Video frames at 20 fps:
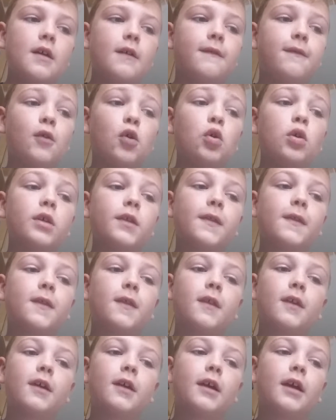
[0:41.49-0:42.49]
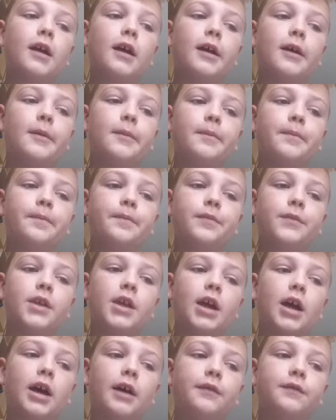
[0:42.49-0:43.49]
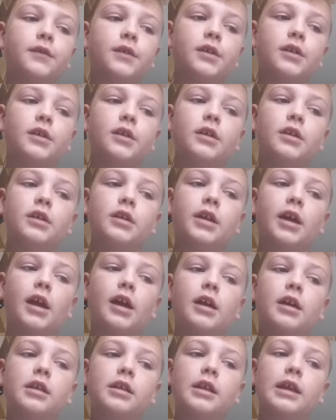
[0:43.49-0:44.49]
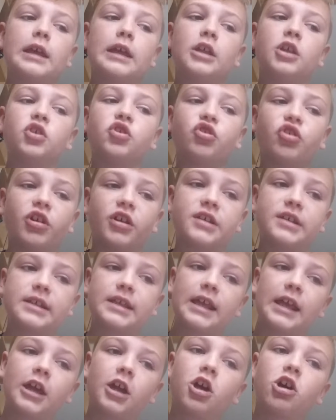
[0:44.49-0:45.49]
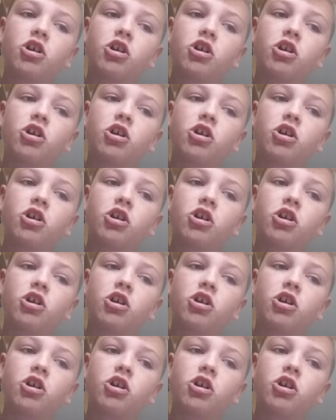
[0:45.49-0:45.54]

Fourth, you have to get an interesting,